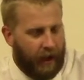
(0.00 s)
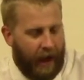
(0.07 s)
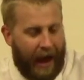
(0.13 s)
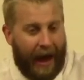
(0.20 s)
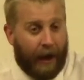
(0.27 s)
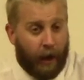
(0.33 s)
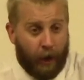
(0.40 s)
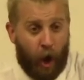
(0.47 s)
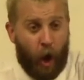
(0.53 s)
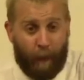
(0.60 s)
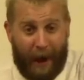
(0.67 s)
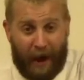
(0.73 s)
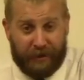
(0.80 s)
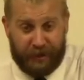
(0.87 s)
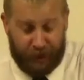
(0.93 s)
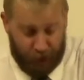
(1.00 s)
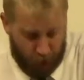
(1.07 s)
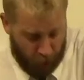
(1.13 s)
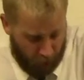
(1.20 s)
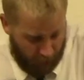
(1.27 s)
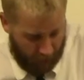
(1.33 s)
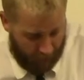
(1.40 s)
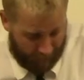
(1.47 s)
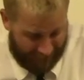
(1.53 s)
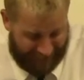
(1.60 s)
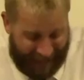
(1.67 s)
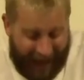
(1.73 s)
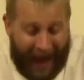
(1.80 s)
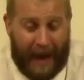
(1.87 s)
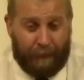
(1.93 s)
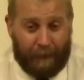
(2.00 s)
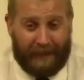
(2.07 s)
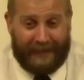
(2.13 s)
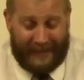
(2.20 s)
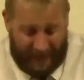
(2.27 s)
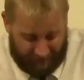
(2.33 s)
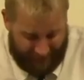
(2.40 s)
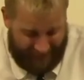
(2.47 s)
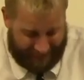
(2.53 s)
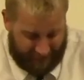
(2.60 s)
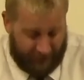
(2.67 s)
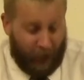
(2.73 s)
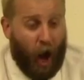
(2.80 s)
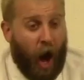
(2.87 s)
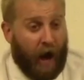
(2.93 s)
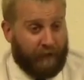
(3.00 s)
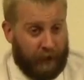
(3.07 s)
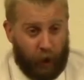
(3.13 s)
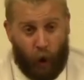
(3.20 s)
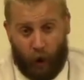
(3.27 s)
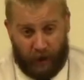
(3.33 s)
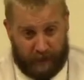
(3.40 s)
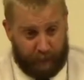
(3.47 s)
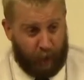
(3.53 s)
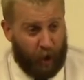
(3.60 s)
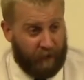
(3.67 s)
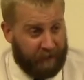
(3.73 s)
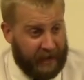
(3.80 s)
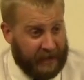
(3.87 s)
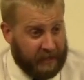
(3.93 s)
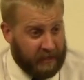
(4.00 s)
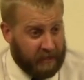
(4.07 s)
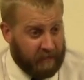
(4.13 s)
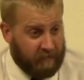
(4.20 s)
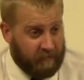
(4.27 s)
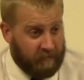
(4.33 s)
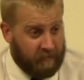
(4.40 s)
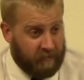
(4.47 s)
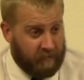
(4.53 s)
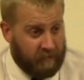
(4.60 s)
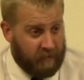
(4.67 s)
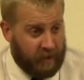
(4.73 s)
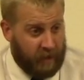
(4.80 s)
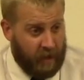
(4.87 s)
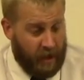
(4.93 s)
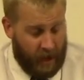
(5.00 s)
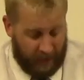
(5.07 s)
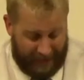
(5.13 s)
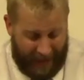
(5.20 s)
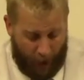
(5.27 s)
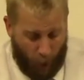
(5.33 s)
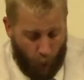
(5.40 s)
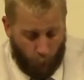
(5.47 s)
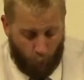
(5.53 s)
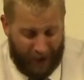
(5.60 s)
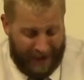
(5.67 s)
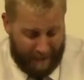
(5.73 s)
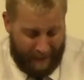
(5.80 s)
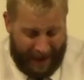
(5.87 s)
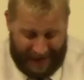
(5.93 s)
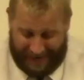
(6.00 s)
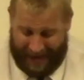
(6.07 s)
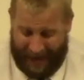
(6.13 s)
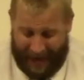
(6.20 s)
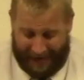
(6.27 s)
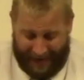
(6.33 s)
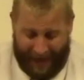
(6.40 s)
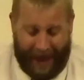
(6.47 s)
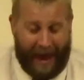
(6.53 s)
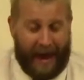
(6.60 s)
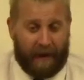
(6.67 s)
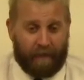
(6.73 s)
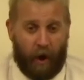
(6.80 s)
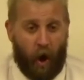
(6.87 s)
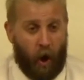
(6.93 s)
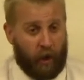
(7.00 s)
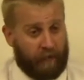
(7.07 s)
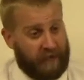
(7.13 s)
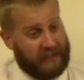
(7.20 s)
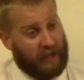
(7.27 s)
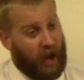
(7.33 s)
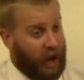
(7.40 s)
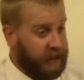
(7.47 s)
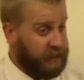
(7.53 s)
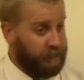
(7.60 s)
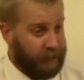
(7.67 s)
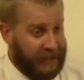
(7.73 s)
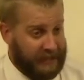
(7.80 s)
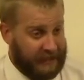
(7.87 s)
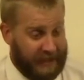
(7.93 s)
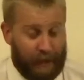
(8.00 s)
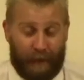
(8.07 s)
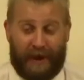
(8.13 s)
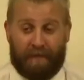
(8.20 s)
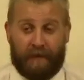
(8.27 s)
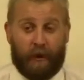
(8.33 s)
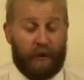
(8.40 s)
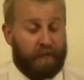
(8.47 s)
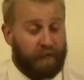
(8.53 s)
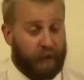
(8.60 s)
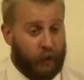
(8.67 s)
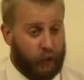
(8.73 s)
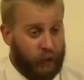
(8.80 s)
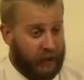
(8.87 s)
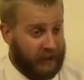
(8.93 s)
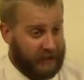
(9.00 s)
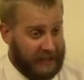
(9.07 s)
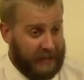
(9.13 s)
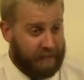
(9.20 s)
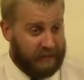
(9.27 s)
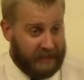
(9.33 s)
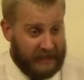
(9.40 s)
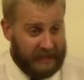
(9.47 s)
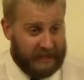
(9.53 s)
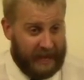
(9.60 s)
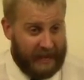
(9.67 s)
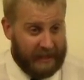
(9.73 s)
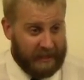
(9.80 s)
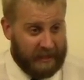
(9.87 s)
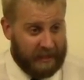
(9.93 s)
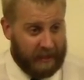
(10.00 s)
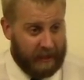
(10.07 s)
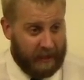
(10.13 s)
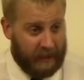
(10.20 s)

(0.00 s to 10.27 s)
I don't know about you, but I believe that the law of the Lord is perfect. Amen. Now, we may not have all of his laws in place today. We have very few, it seems, these days.